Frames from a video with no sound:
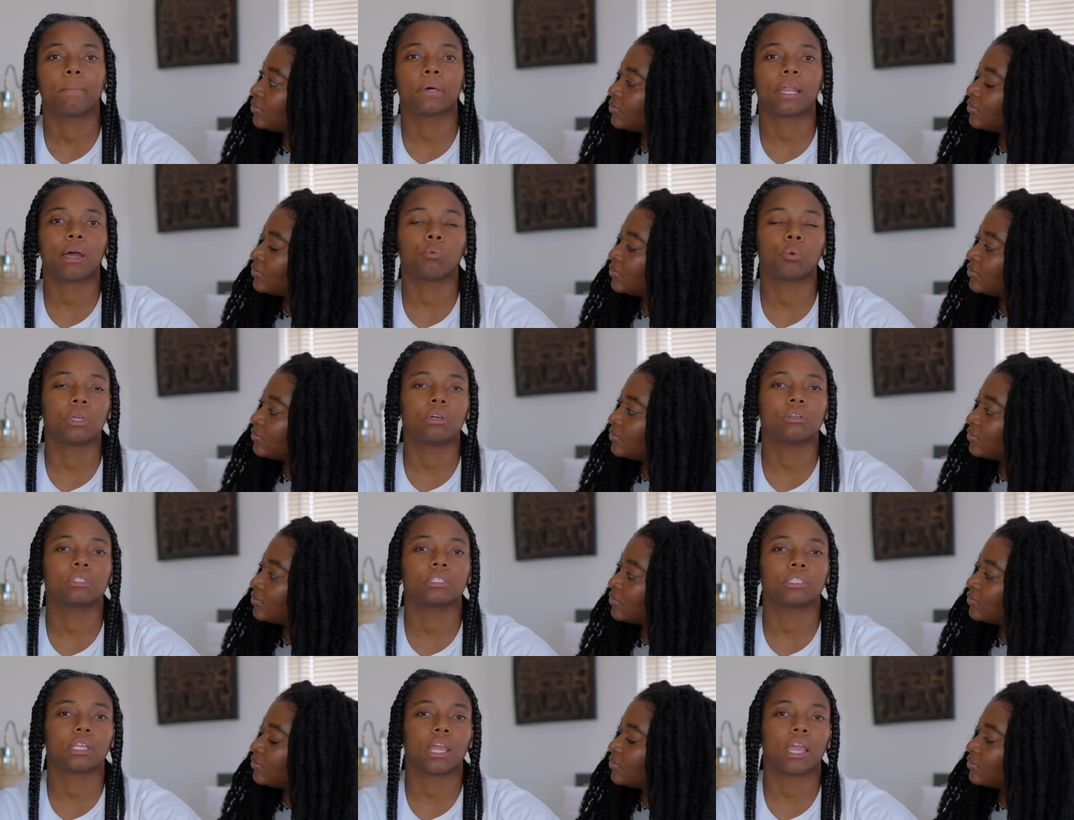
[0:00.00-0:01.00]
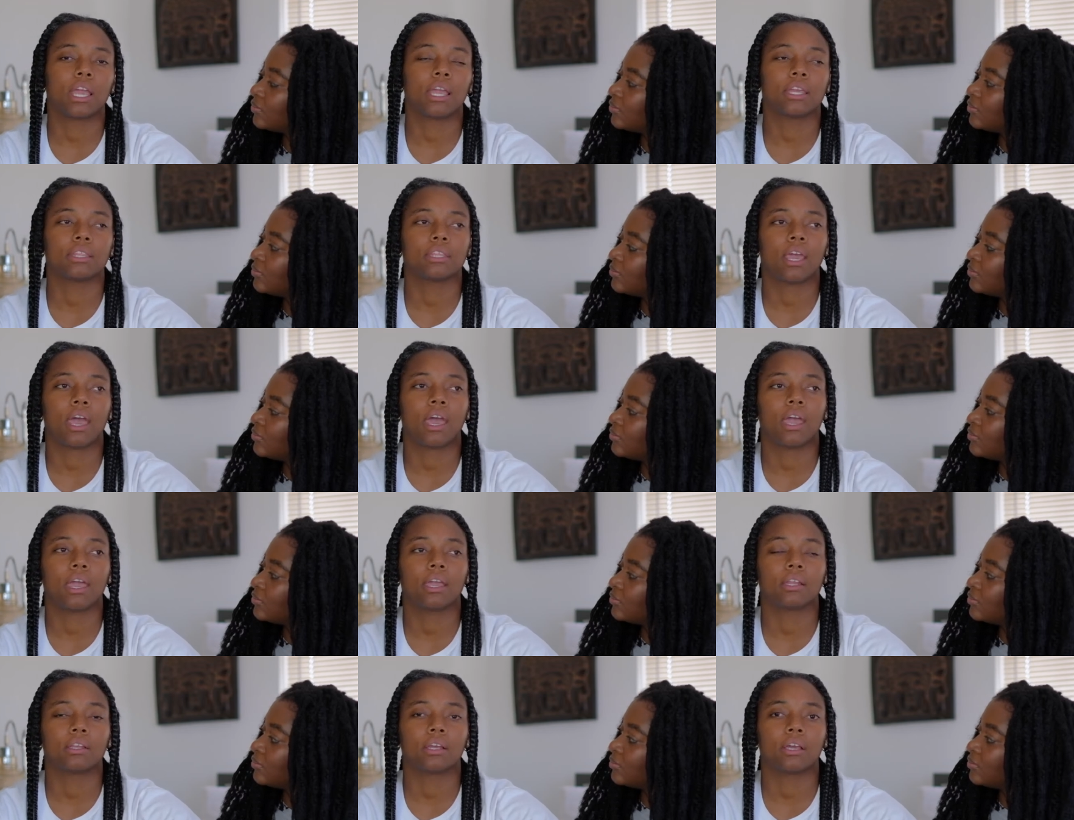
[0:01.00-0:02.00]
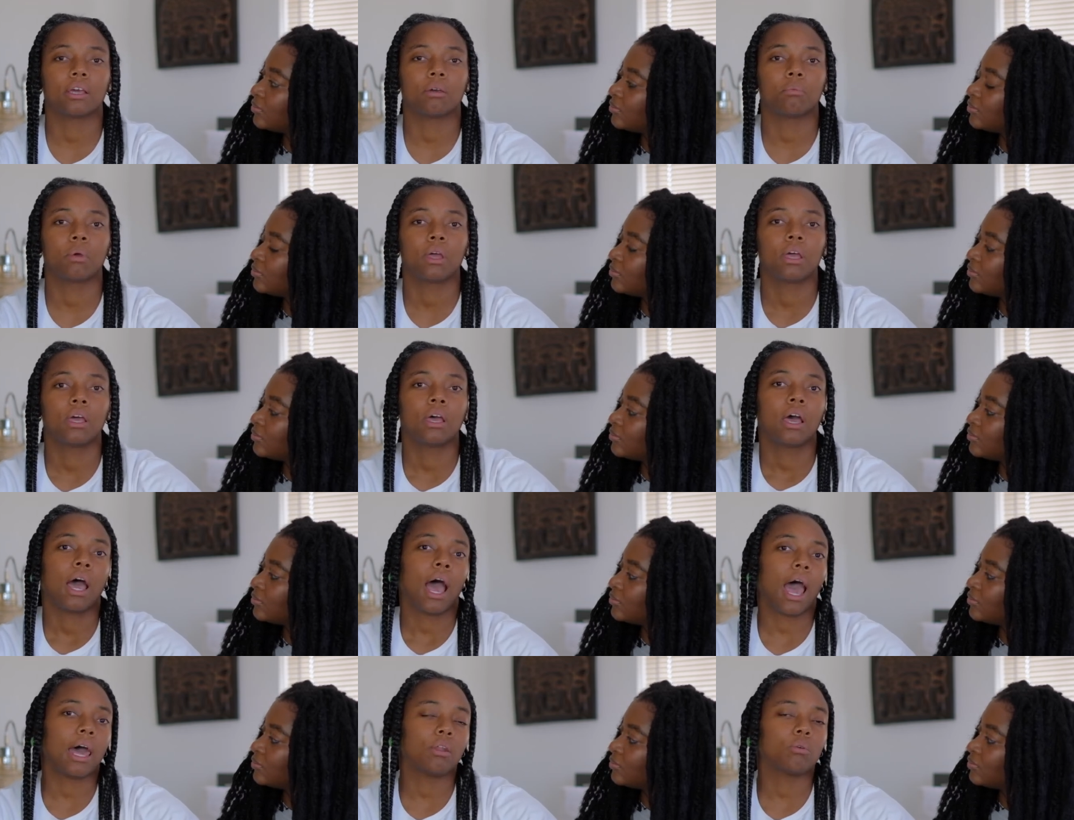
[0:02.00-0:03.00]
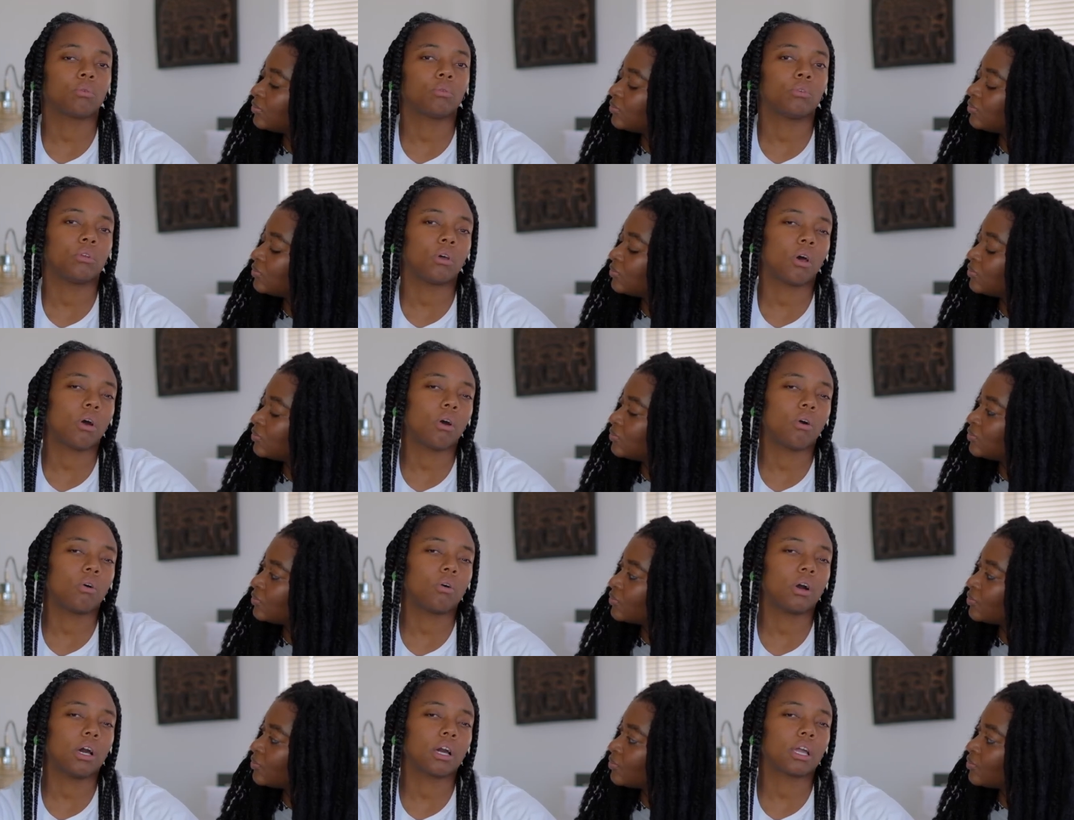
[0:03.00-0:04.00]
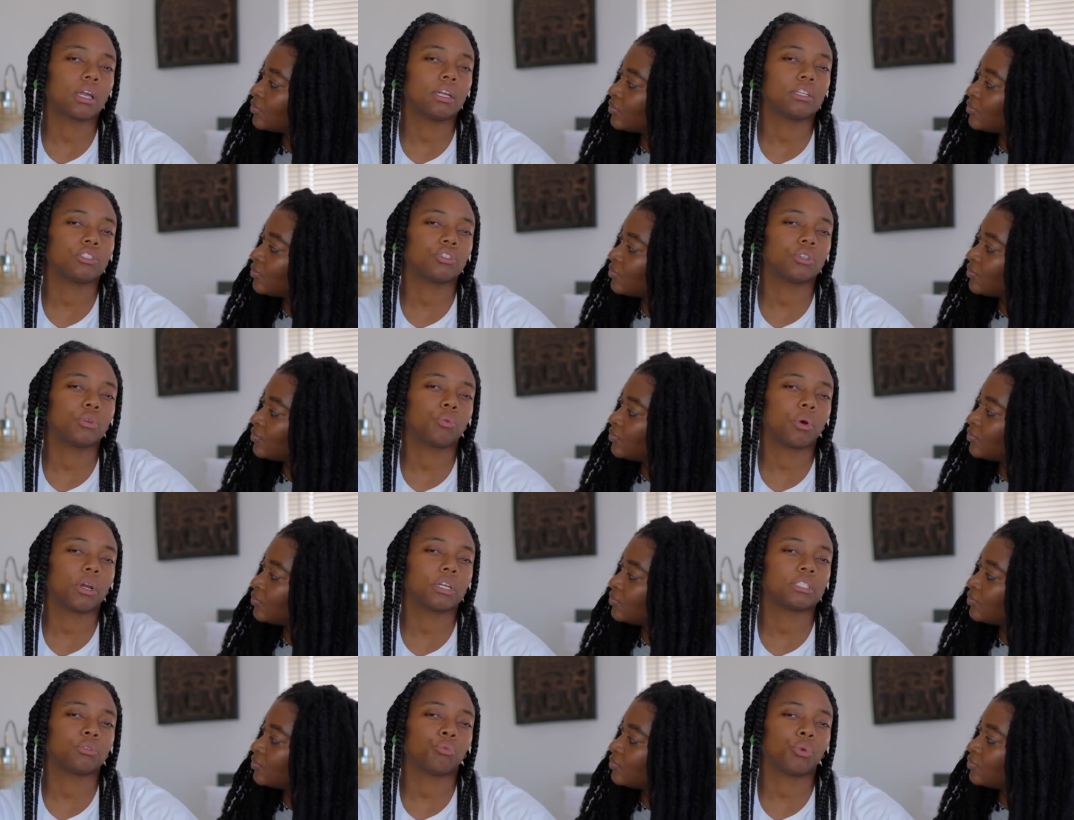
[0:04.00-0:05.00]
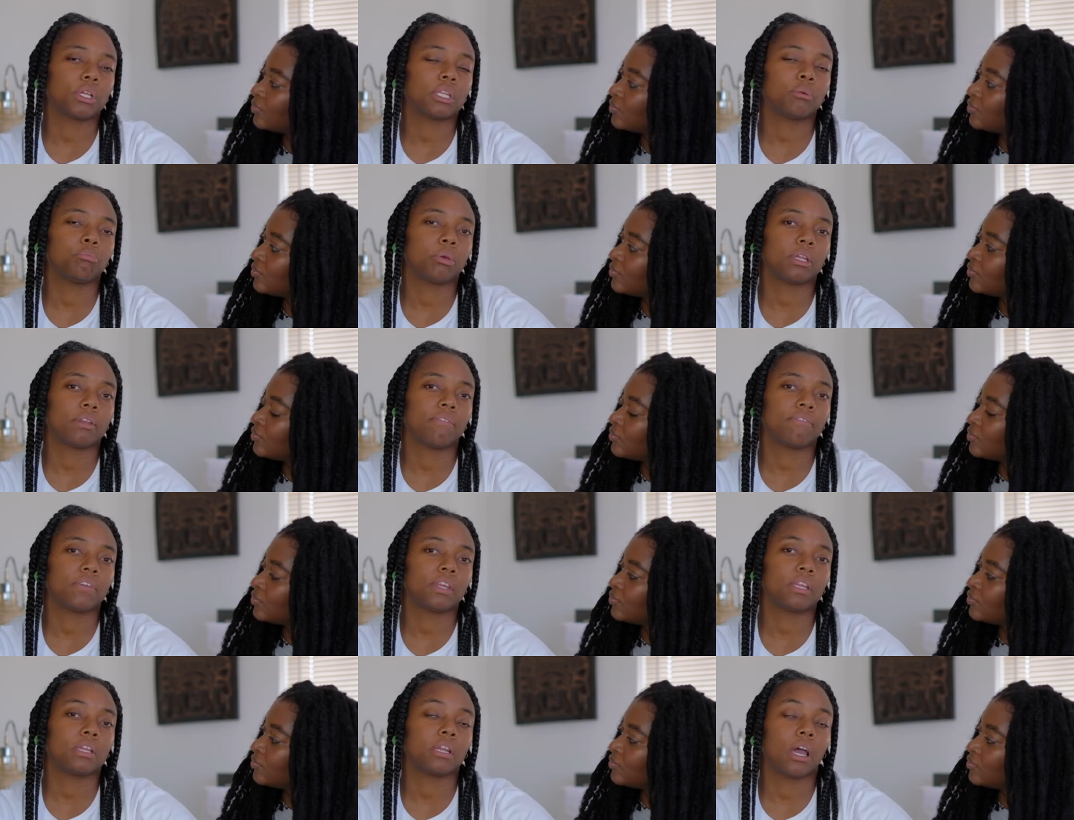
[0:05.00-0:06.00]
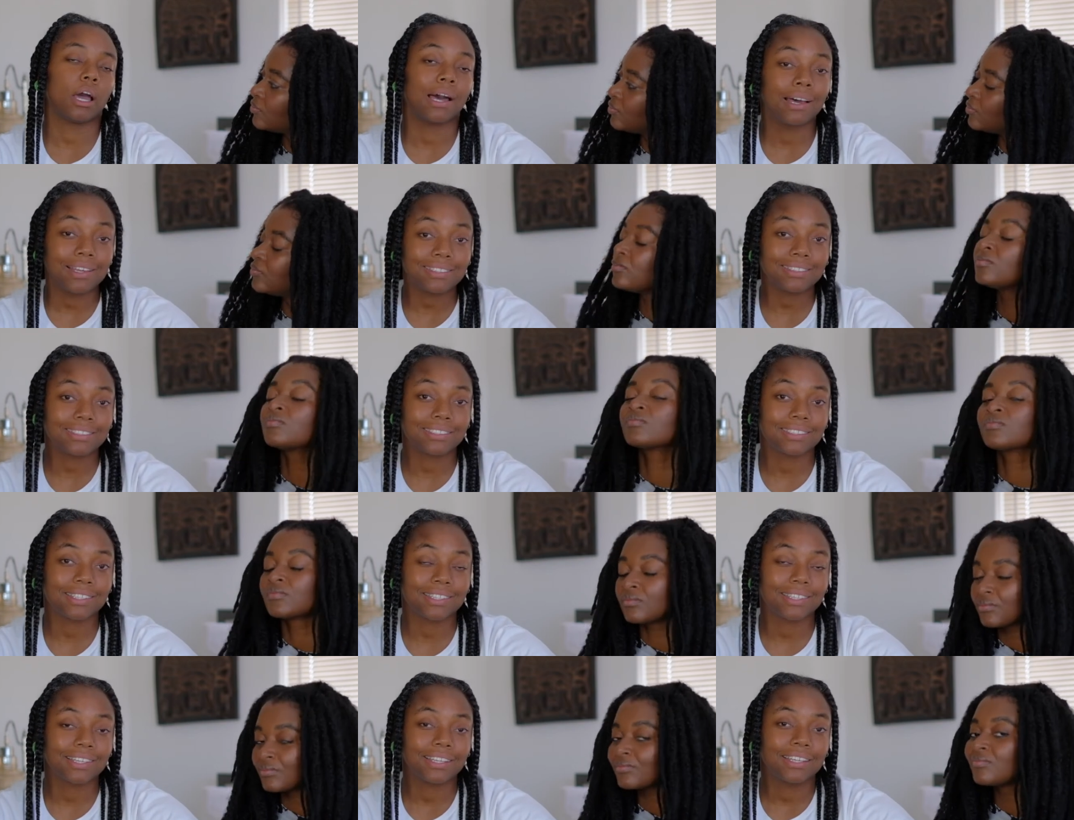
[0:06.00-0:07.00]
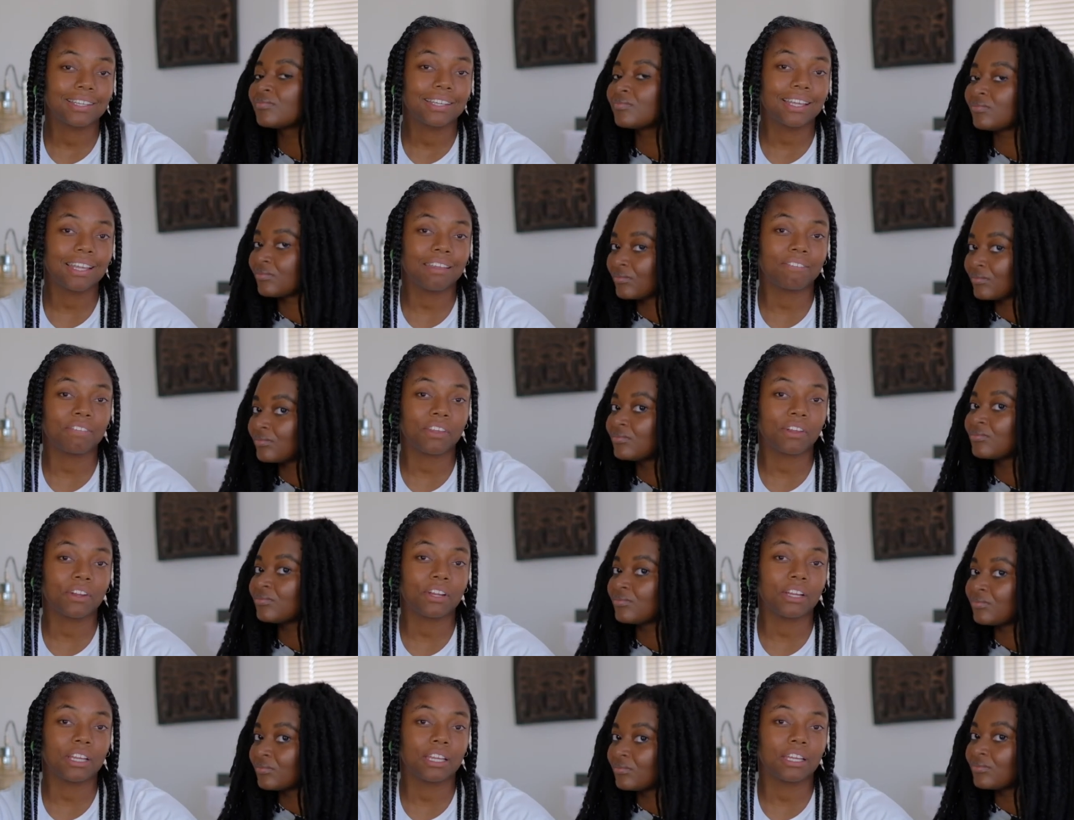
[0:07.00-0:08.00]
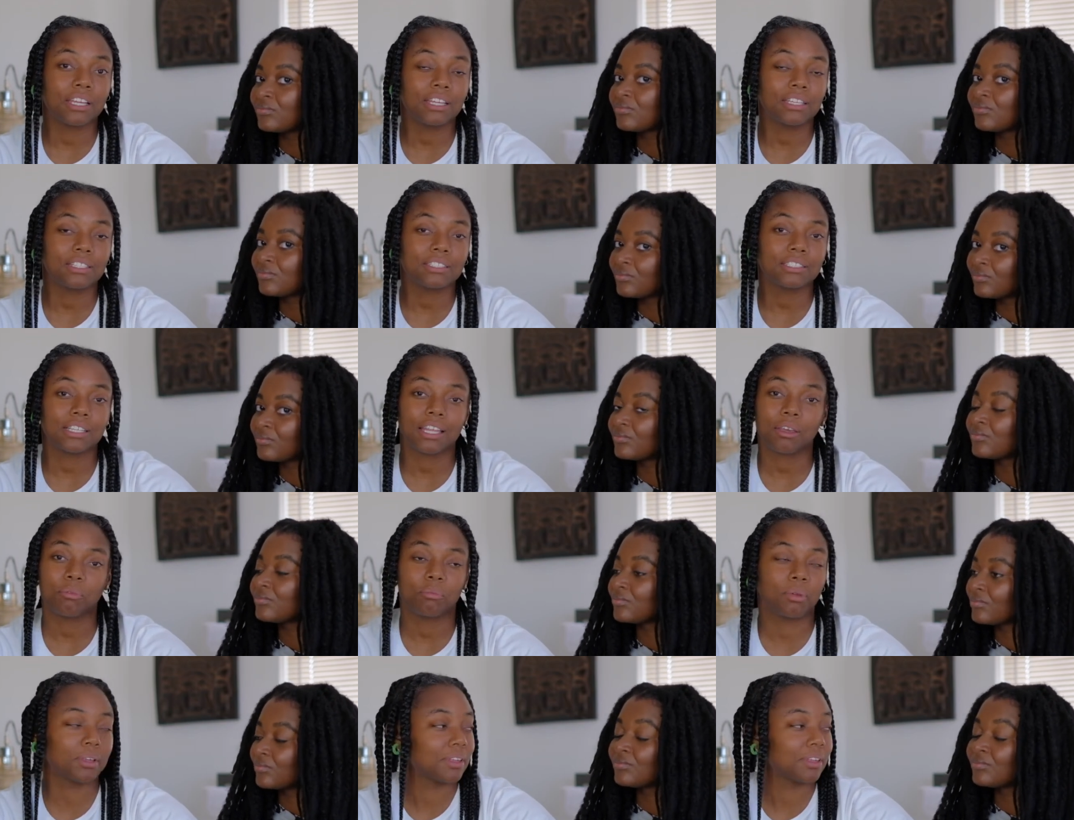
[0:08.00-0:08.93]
Speaker 1: But I will say that um, I don't know a country where it's really benefited us. If there is, let me,